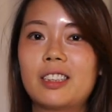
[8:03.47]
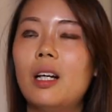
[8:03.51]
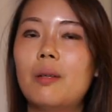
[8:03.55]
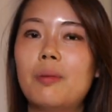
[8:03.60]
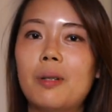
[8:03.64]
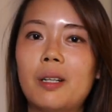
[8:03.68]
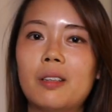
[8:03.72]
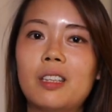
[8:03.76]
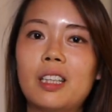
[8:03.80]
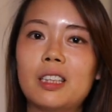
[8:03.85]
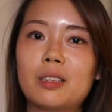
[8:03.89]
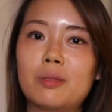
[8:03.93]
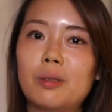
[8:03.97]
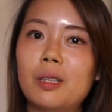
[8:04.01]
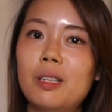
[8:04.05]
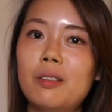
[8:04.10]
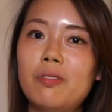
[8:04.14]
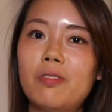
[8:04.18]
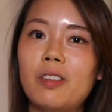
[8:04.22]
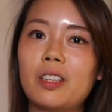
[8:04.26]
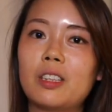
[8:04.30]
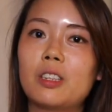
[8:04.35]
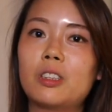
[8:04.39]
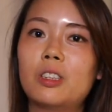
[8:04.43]
Apparently, it's really
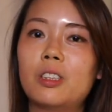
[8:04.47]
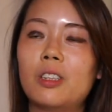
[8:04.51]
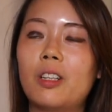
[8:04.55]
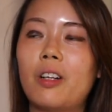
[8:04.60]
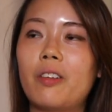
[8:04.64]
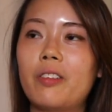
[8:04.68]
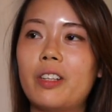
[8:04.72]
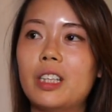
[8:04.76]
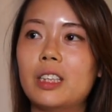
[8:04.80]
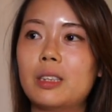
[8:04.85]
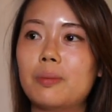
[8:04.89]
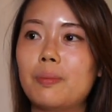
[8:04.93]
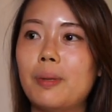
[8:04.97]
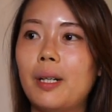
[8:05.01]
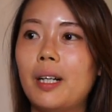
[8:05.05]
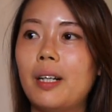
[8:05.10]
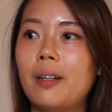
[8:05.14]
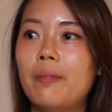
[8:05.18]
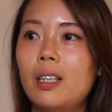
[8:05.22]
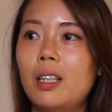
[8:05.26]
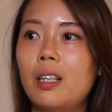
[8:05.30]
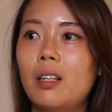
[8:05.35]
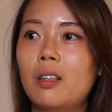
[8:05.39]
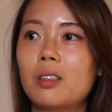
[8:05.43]
fun to shoot on this,
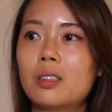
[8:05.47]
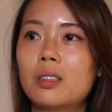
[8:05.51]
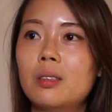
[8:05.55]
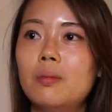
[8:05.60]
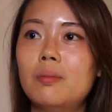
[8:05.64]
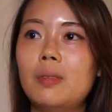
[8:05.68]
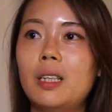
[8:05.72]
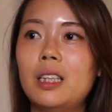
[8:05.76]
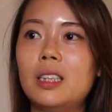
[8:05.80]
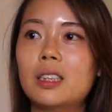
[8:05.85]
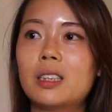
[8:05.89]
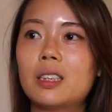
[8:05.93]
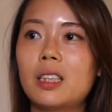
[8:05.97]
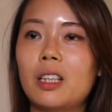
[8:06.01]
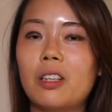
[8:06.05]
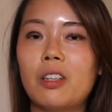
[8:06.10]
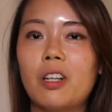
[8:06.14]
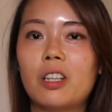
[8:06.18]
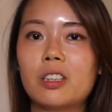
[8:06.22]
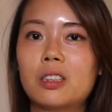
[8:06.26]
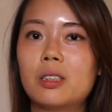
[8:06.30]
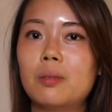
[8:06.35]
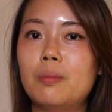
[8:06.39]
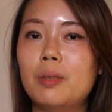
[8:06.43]
but it also means a
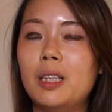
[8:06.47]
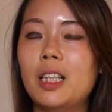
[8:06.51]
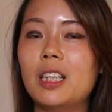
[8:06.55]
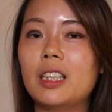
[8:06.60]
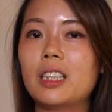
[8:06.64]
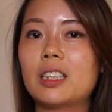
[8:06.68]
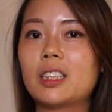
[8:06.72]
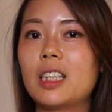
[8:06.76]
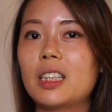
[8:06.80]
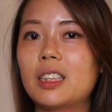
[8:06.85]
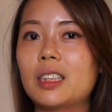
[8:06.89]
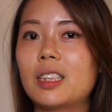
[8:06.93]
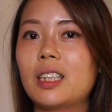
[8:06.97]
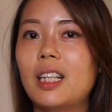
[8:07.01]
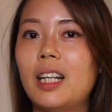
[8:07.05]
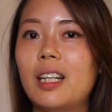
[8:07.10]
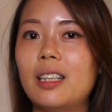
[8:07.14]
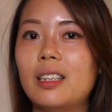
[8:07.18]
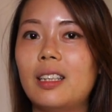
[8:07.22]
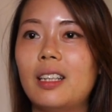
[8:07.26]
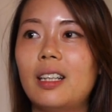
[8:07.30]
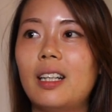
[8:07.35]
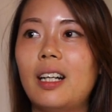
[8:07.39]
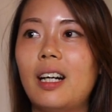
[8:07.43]
lot to me in a sense
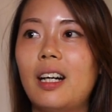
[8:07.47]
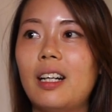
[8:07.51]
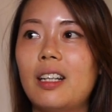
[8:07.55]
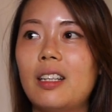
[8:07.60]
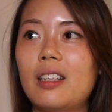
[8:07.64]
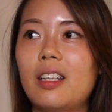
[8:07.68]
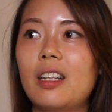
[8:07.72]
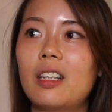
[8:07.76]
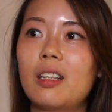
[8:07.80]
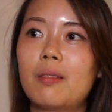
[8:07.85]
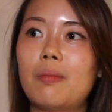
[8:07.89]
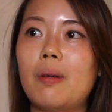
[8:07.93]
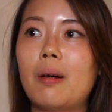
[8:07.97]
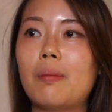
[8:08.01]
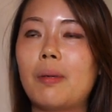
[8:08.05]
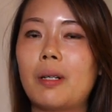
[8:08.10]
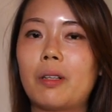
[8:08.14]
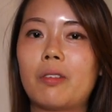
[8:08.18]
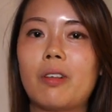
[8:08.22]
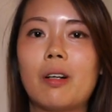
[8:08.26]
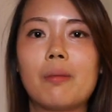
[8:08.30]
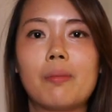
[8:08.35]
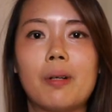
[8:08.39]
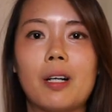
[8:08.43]
that I think about my
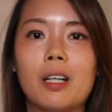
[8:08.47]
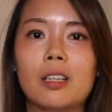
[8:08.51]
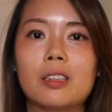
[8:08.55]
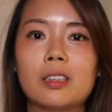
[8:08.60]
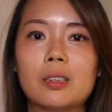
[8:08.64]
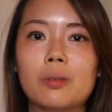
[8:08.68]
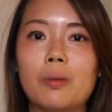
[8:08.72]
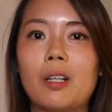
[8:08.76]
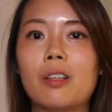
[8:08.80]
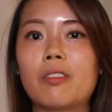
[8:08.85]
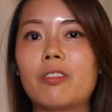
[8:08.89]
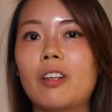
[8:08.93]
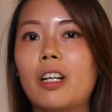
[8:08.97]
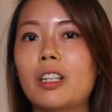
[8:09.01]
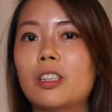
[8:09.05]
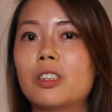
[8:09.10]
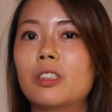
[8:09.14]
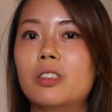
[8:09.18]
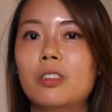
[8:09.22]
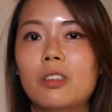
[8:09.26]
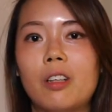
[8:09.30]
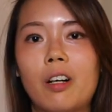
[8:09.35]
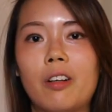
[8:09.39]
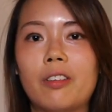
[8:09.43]
grandparents whenever I
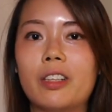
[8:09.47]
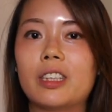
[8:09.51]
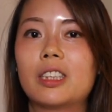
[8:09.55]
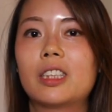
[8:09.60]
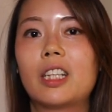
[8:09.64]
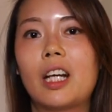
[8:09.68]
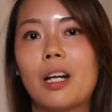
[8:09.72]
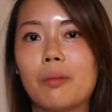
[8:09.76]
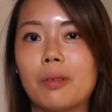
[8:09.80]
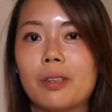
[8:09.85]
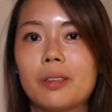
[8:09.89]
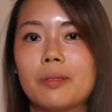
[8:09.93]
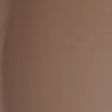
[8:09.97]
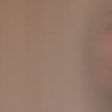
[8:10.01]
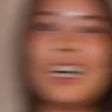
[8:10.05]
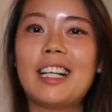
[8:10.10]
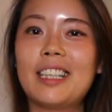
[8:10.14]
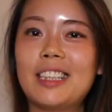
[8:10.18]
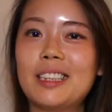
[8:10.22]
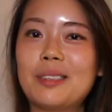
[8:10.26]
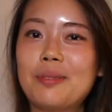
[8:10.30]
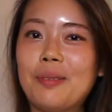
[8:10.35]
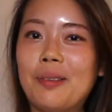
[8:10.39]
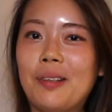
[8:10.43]
shoot on this camera. At
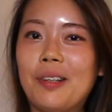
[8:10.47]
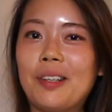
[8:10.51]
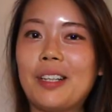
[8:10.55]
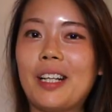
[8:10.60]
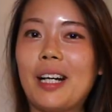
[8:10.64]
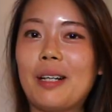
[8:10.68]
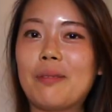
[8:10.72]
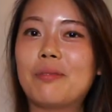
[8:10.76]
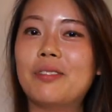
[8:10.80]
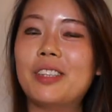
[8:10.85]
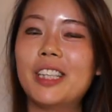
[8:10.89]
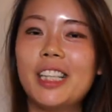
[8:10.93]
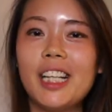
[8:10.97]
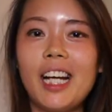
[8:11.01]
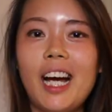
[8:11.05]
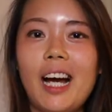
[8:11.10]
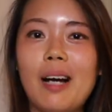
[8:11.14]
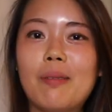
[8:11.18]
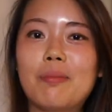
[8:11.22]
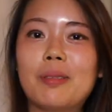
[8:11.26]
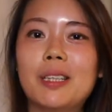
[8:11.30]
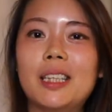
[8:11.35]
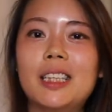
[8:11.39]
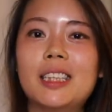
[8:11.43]
this point, I'm really
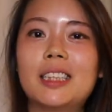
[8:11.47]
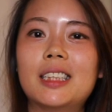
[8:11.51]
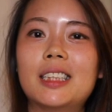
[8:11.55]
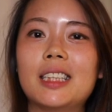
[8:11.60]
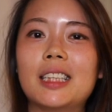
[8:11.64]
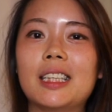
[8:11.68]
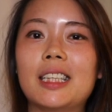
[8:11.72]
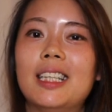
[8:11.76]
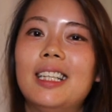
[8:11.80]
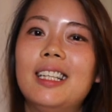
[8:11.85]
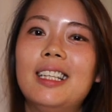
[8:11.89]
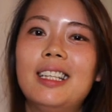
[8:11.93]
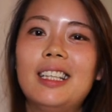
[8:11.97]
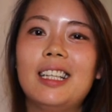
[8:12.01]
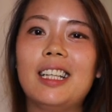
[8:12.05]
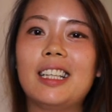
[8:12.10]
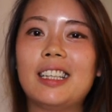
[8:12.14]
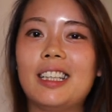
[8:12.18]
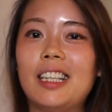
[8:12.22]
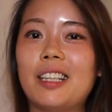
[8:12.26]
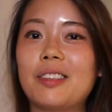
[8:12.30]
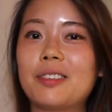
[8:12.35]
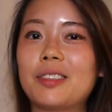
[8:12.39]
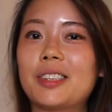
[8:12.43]
happy to
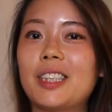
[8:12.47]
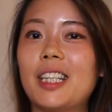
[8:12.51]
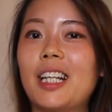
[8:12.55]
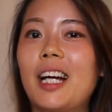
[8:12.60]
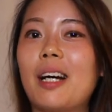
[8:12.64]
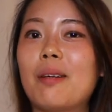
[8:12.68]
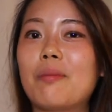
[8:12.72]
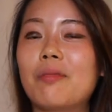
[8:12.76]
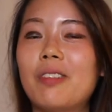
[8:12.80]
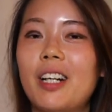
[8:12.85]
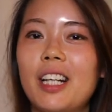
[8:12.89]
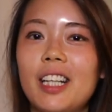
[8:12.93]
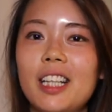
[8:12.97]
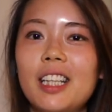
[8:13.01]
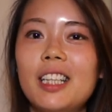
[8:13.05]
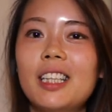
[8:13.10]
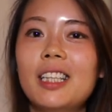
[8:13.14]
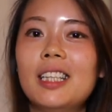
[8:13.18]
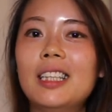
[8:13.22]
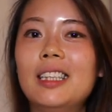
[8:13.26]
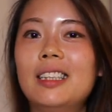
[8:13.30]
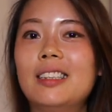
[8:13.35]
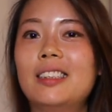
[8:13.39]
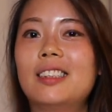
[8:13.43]
announce that I'm ready
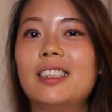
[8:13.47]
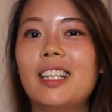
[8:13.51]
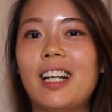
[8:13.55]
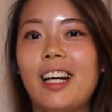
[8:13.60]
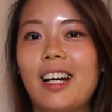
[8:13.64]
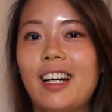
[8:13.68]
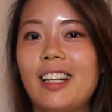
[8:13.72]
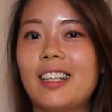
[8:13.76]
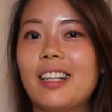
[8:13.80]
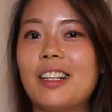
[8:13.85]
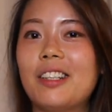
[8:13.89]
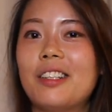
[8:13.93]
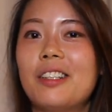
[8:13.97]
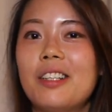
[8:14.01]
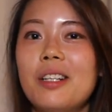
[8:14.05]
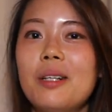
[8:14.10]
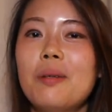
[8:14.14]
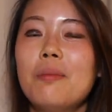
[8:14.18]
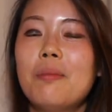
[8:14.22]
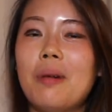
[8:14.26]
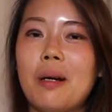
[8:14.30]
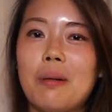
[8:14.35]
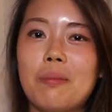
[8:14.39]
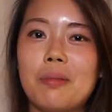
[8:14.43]
to add a
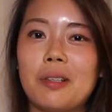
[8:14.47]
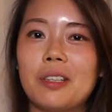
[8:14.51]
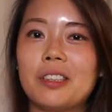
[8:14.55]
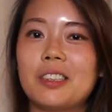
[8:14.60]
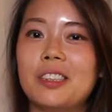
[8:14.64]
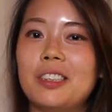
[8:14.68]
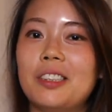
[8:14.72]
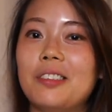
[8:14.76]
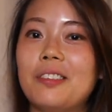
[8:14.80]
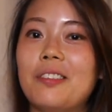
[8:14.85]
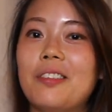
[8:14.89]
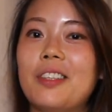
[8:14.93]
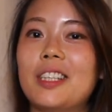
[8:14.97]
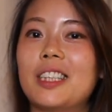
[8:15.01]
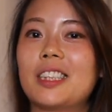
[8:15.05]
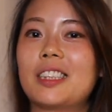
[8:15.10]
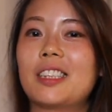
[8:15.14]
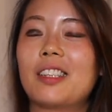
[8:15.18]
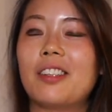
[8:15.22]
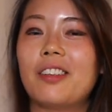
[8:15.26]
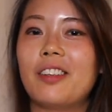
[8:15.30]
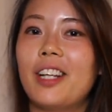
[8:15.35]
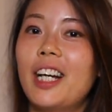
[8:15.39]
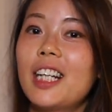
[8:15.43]
new member to this
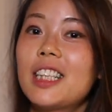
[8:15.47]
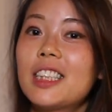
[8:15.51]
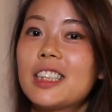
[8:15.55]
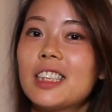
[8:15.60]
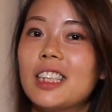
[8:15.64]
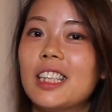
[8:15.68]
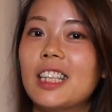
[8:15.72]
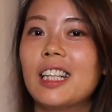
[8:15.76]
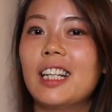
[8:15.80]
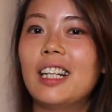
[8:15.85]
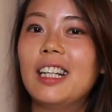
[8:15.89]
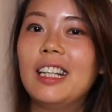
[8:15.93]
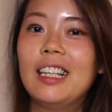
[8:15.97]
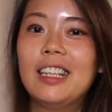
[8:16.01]
collection.